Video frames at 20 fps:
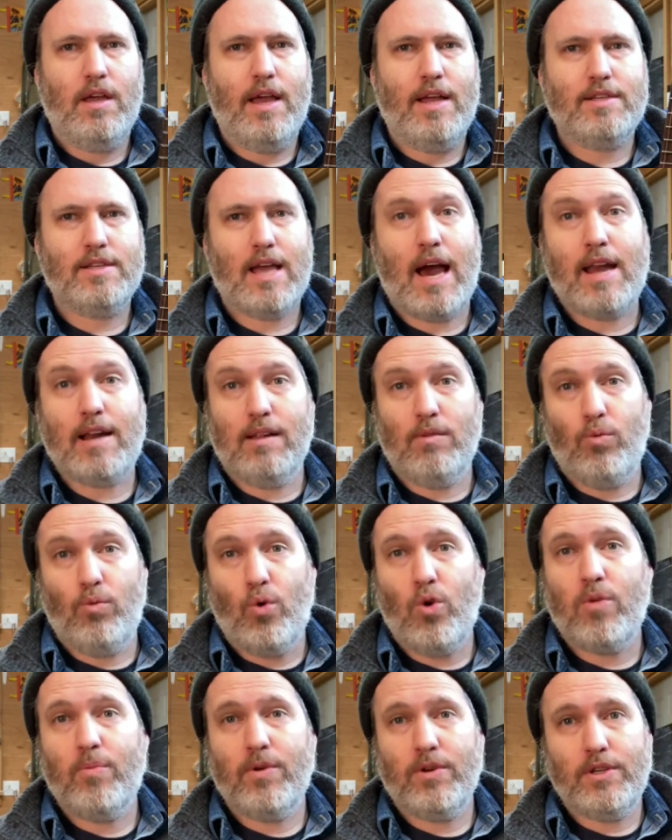It's got a
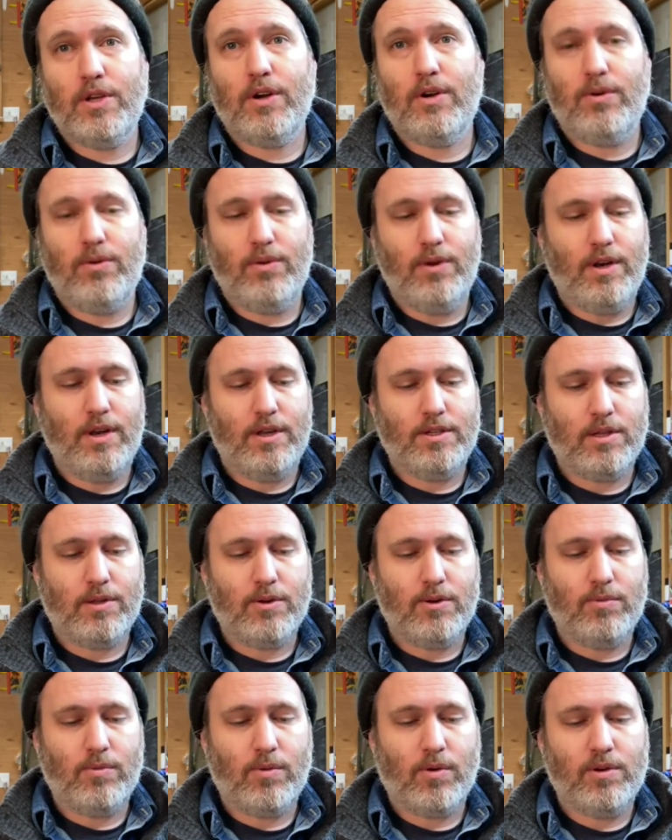warmer tone and it's a
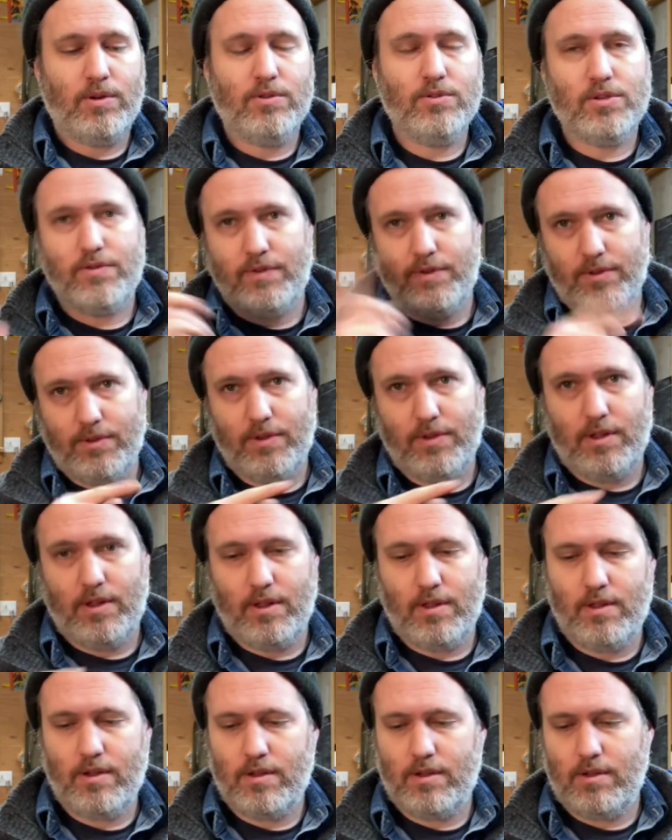little more useful than
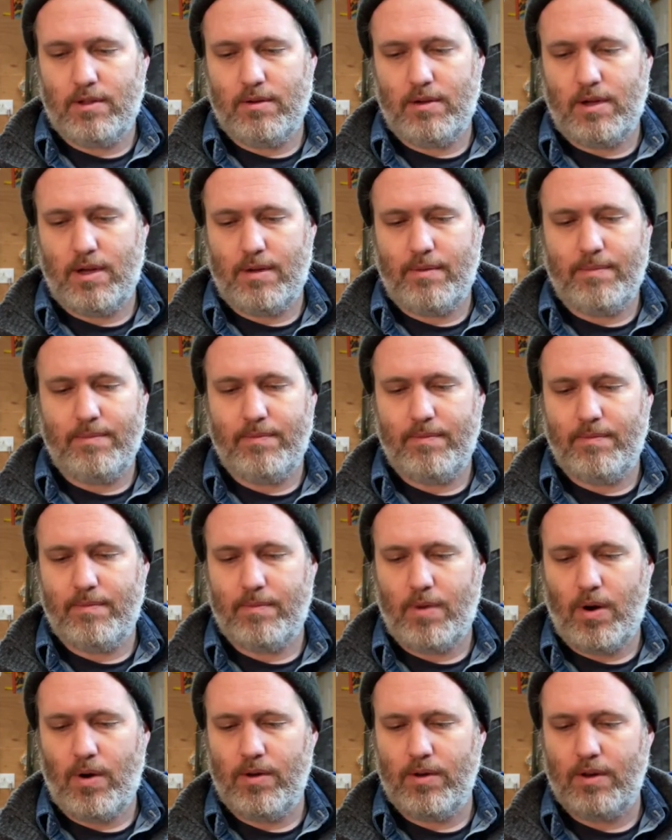the um,
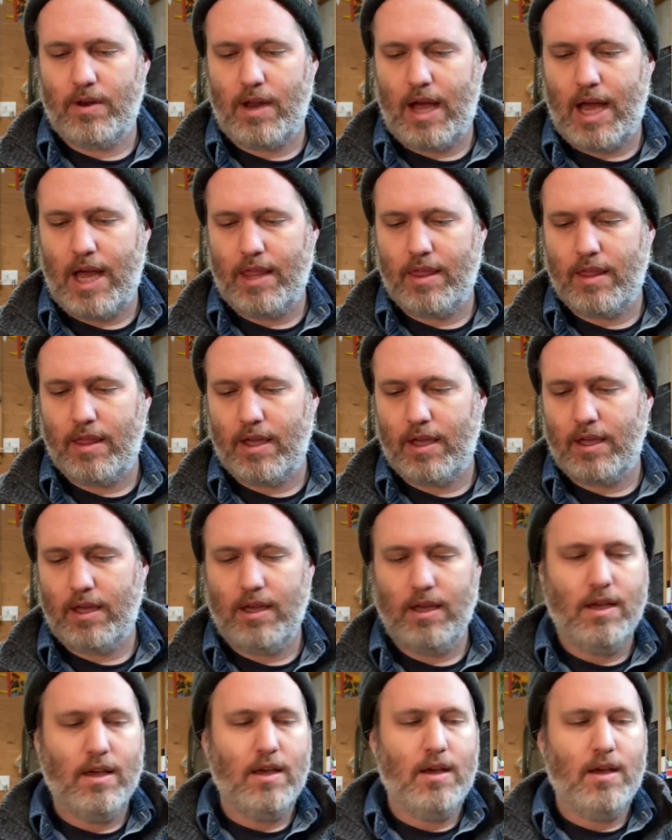Martin, I think.